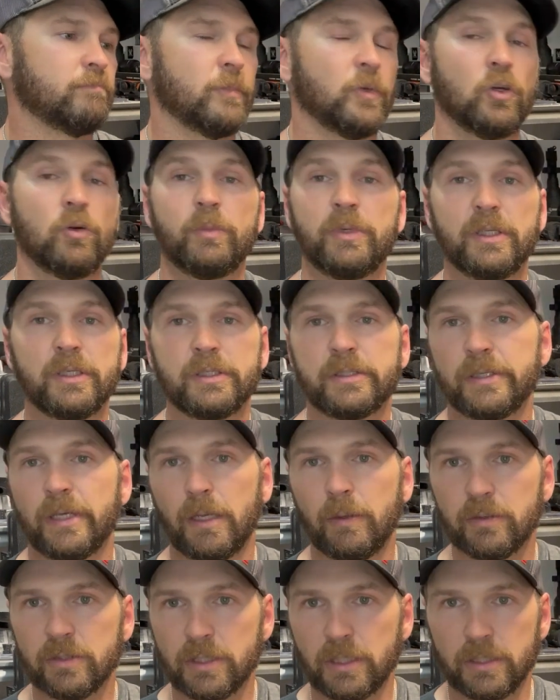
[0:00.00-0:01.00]
it'll be the
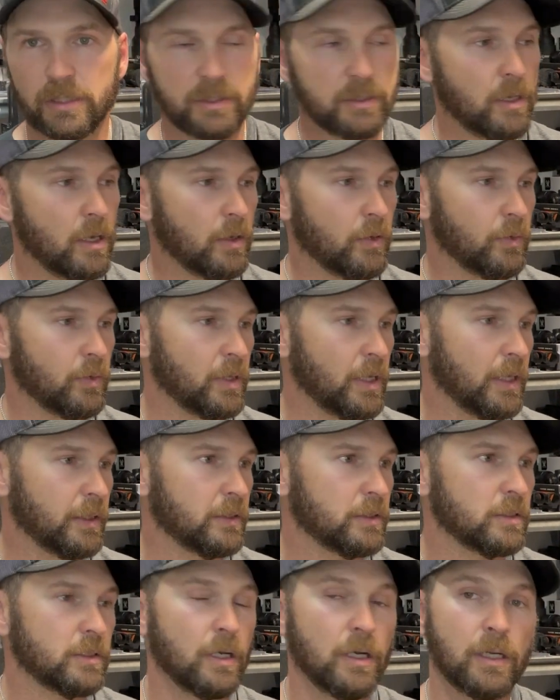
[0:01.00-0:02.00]
same inside the stock and without
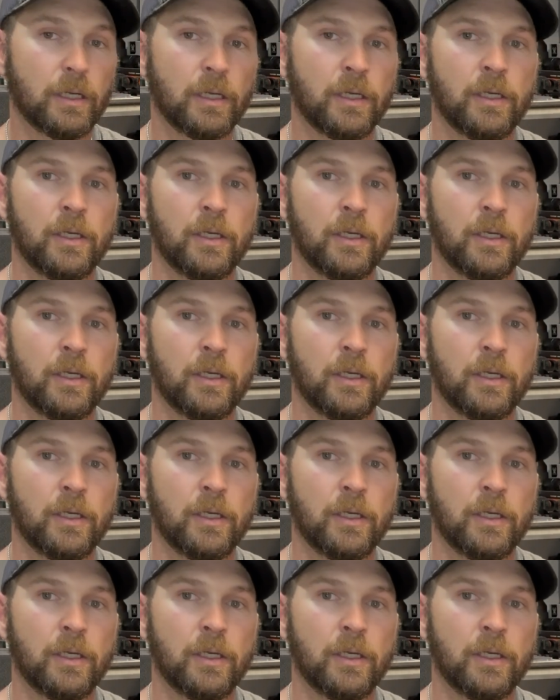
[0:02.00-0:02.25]
the stock.